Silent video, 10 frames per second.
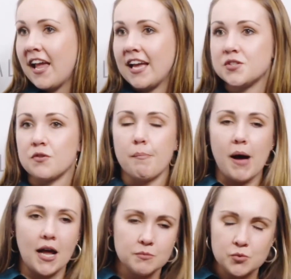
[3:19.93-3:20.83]
And so the
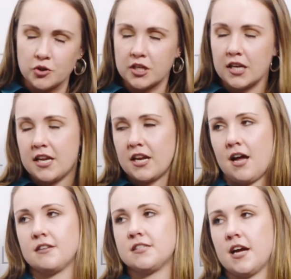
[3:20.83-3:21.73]
bottoms weren't getting
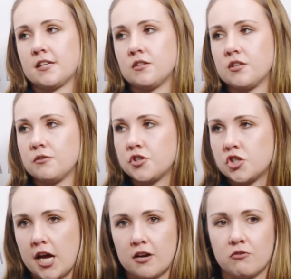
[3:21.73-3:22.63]
contacted. There was
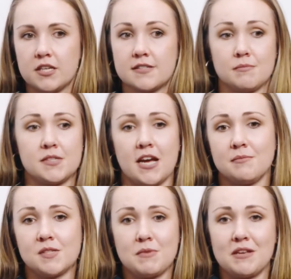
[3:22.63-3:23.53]
shadowing.
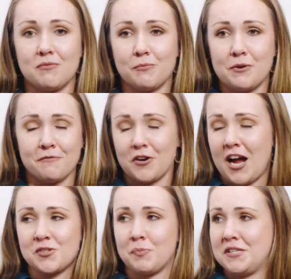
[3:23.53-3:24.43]
Sometimes, I mean, we
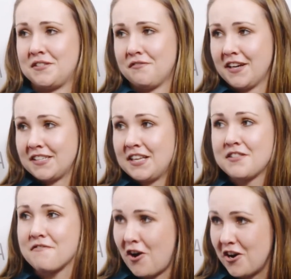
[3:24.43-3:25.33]
forgot to put disinfectant
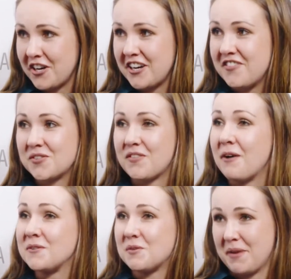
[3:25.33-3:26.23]
in the fogger. And so
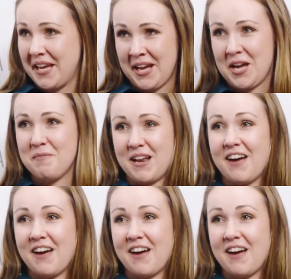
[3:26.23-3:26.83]
that was a big hiccup.